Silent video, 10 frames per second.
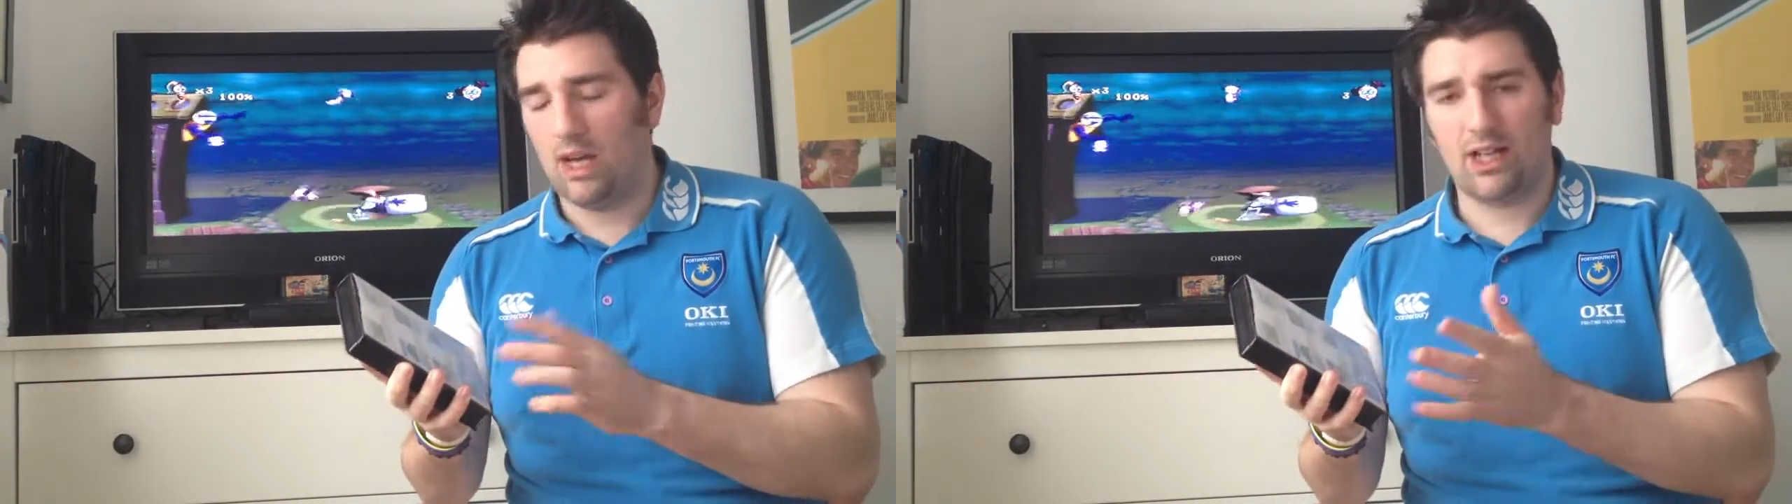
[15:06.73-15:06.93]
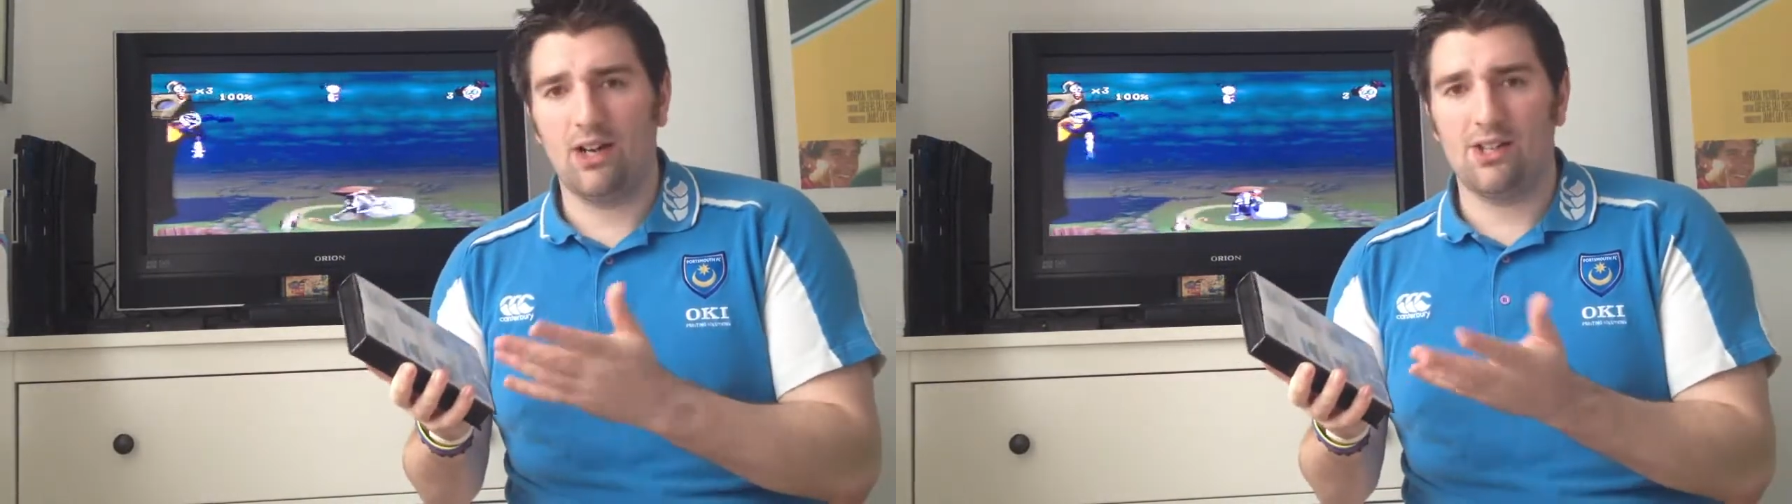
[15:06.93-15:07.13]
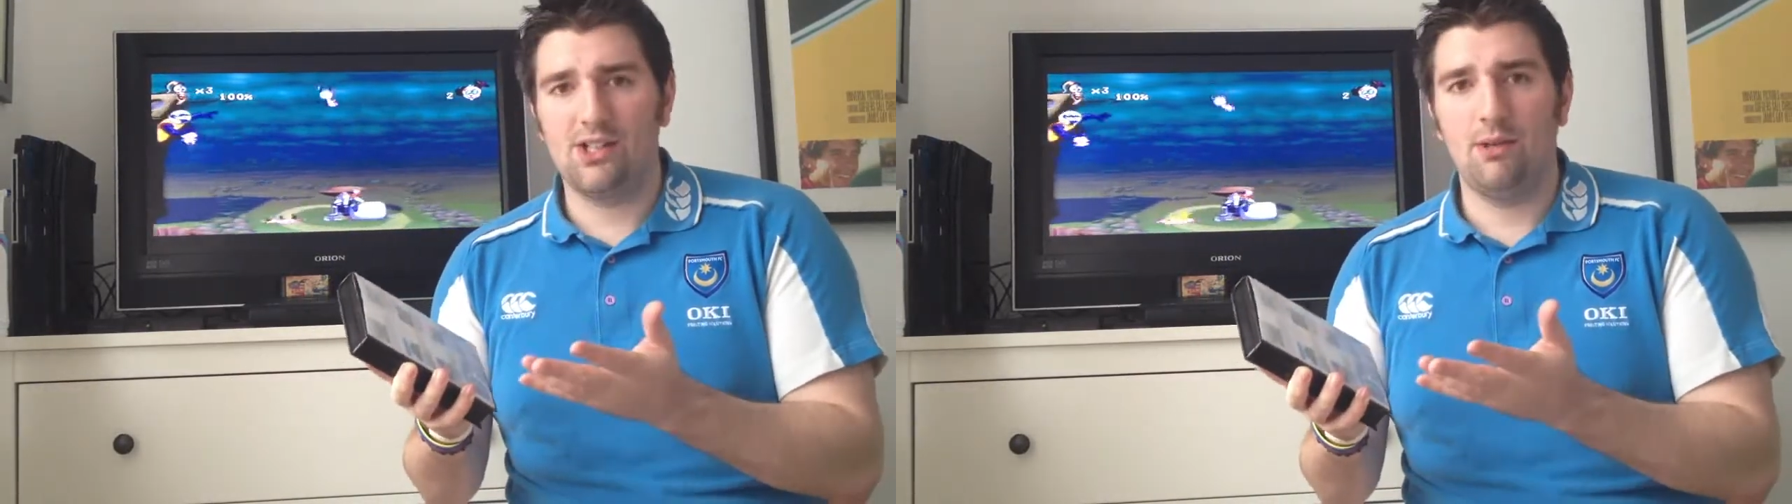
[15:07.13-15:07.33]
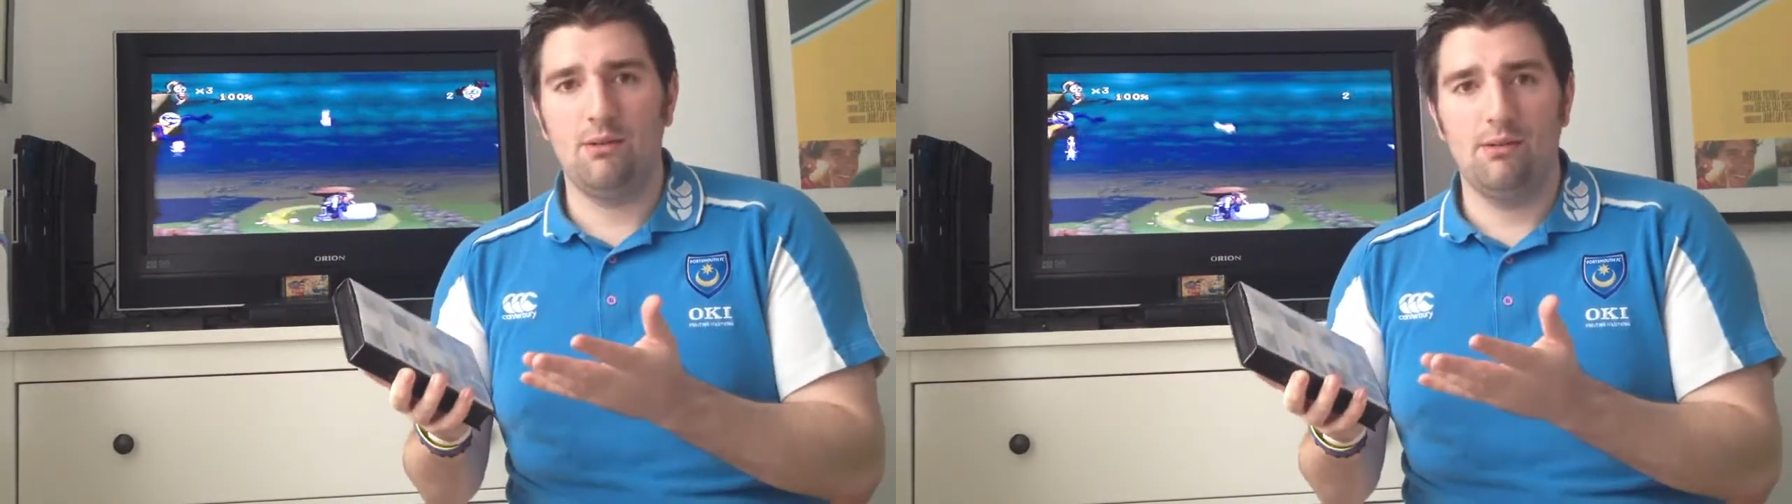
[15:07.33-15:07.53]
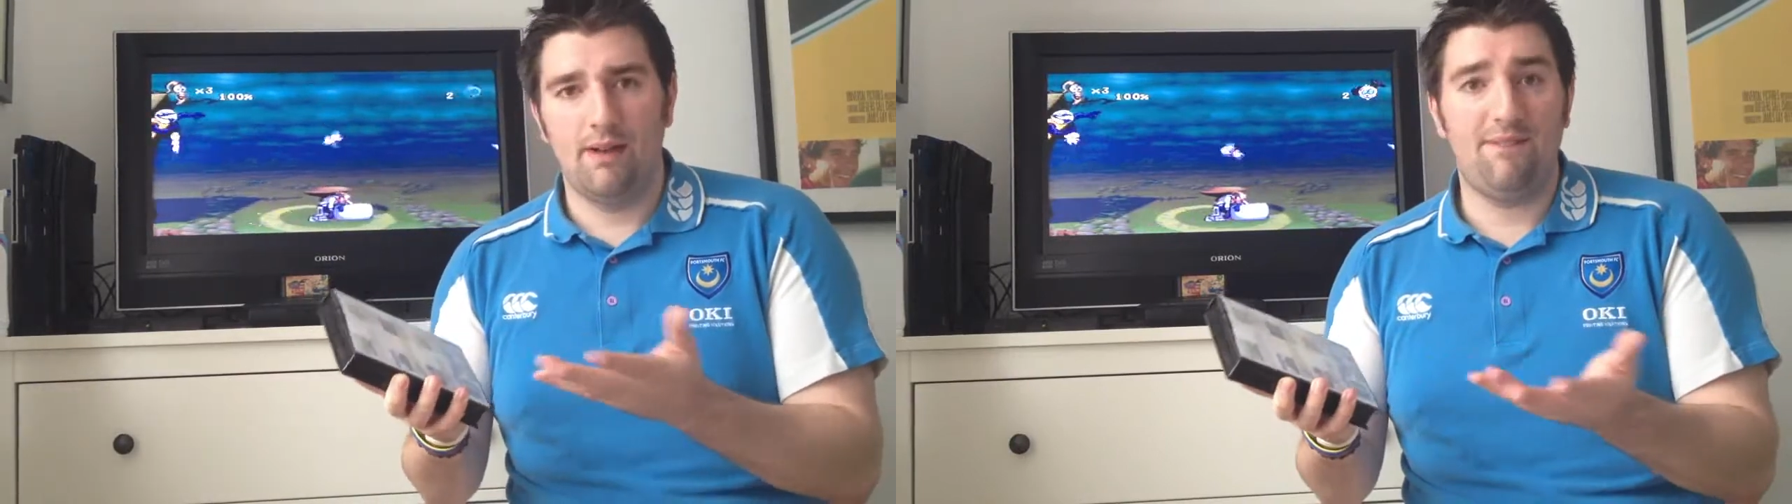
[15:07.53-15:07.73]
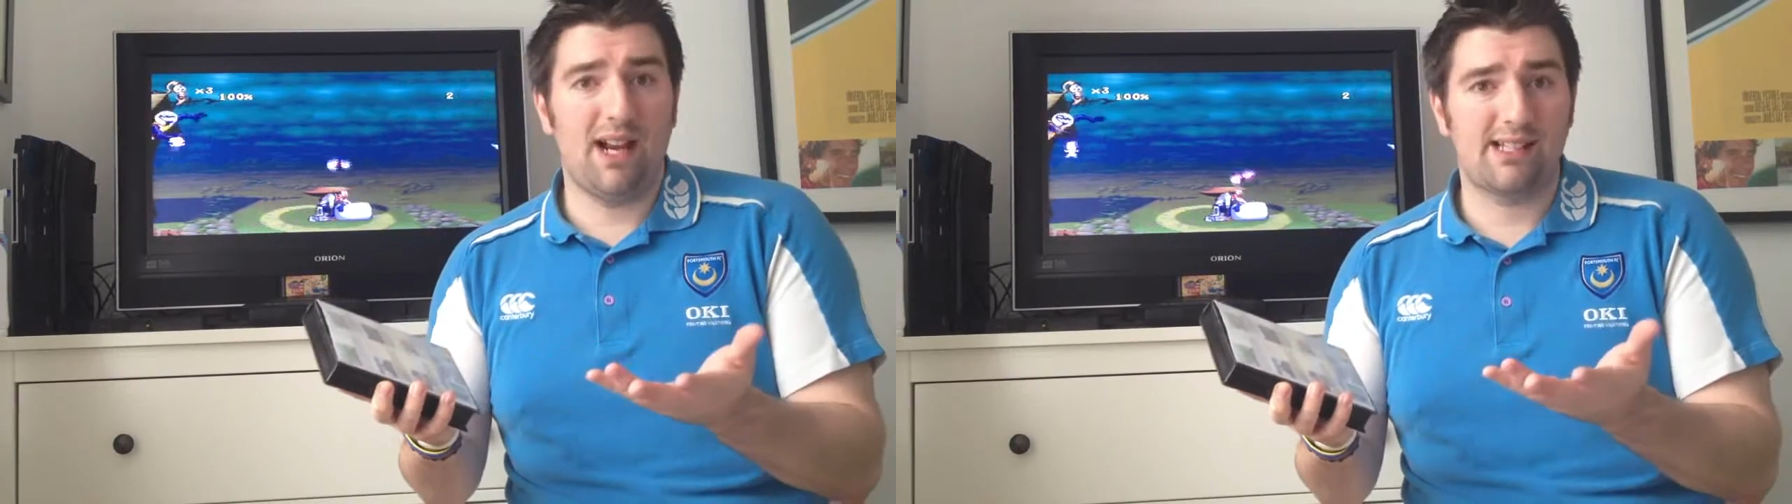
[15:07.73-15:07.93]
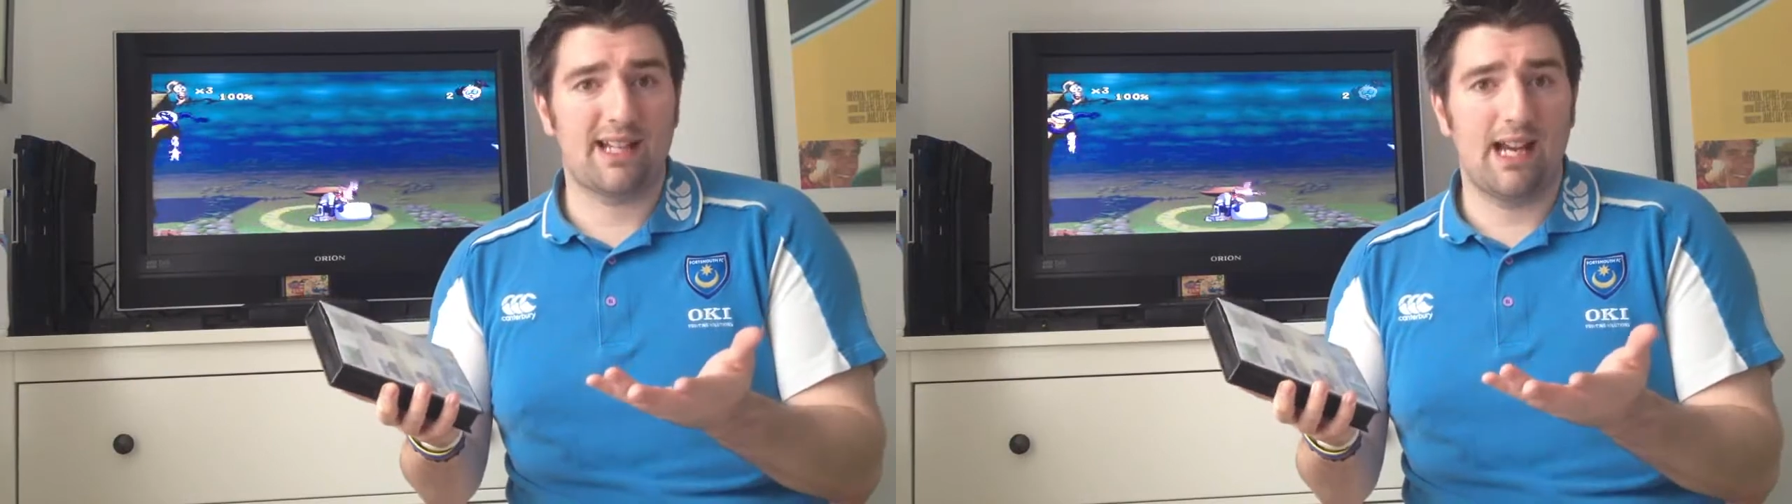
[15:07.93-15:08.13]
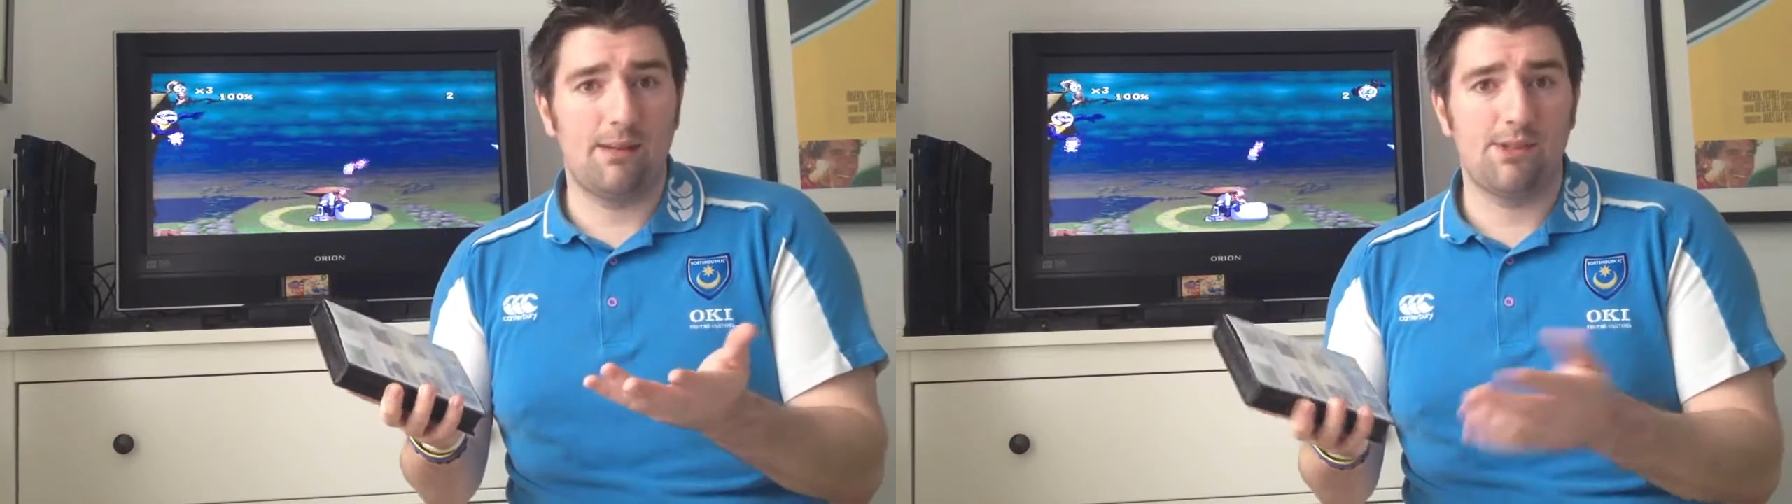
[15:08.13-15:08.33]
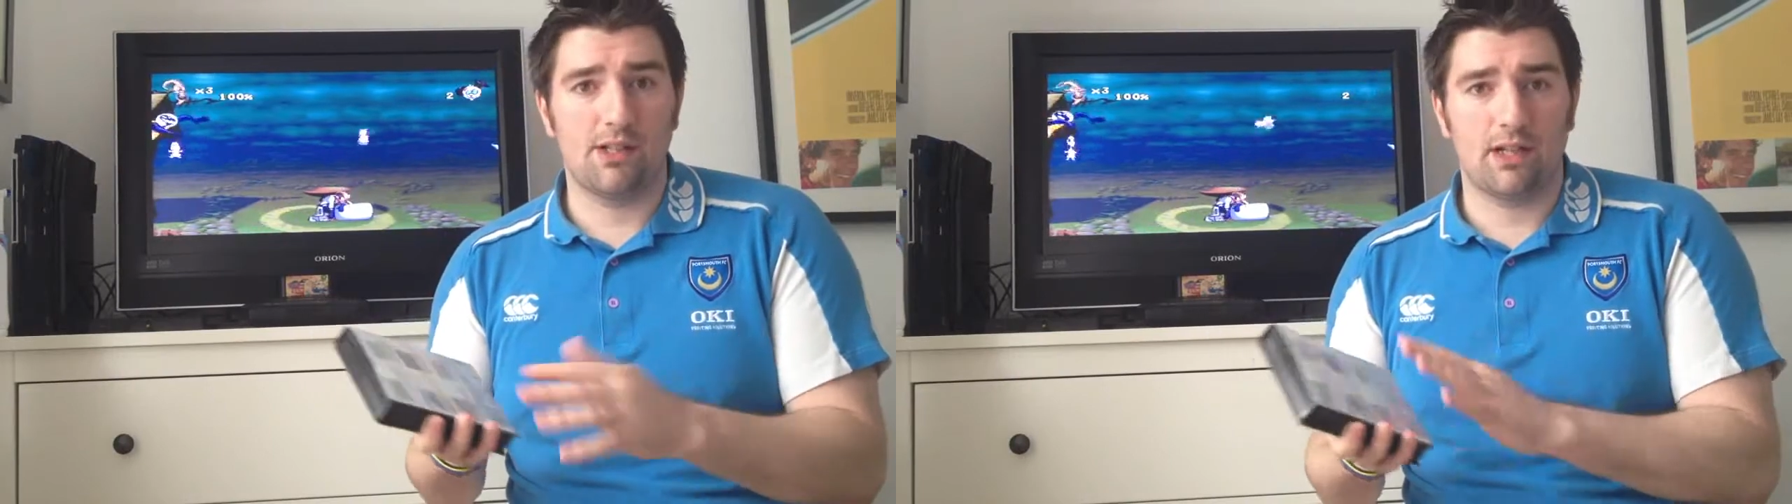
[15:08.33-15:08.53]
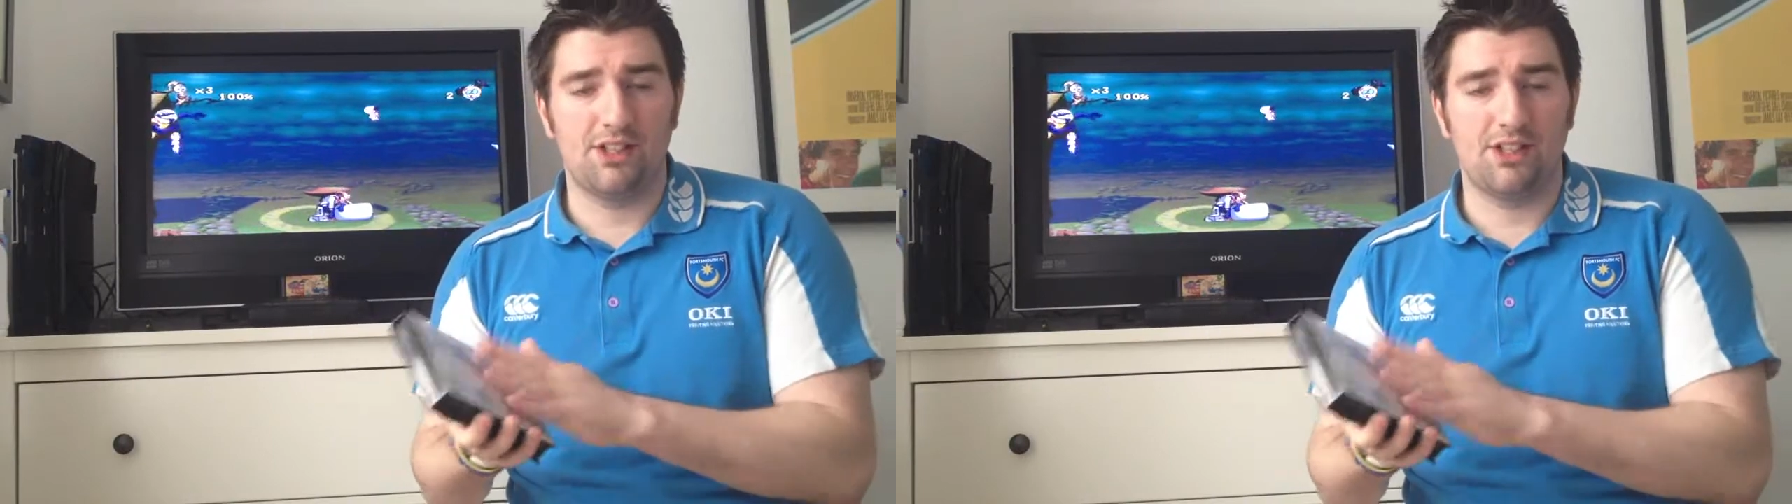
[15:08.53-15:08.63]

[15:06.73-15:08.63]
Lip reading: cartoon effect game to